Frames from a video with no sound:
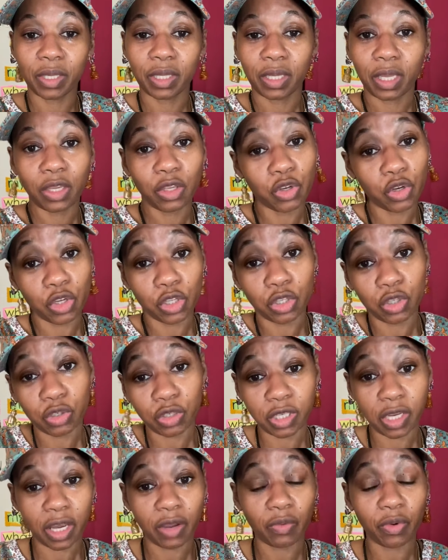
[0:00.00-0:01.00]
You could
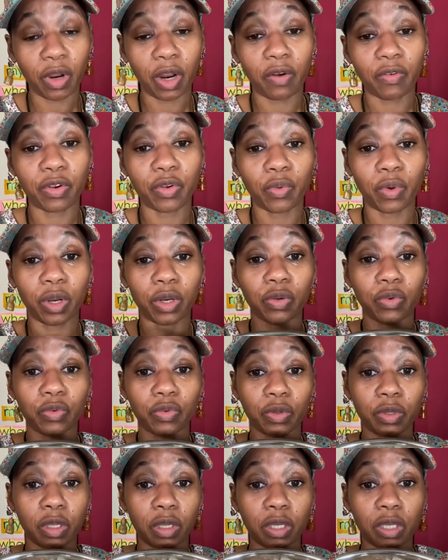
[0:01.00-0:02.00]
decide whatever you want
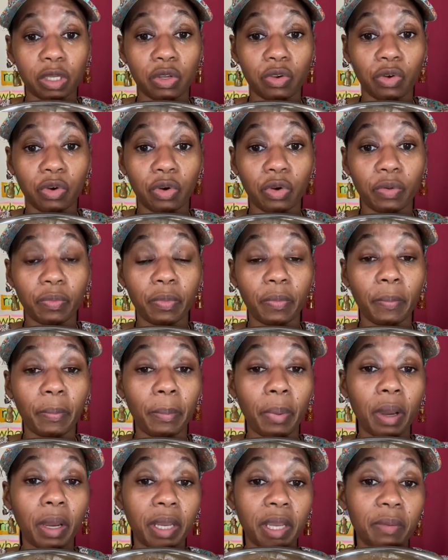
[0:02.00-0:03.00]
in your
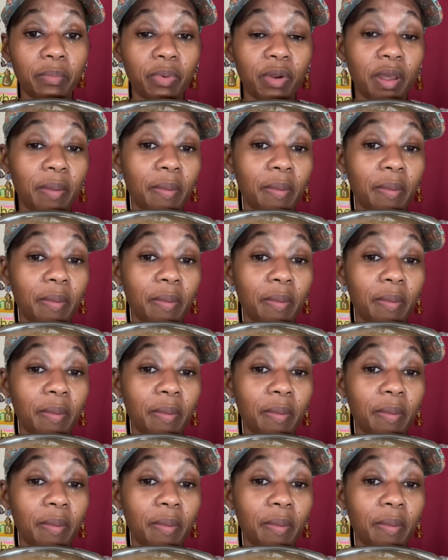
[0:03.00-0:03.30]
pumpkin bread.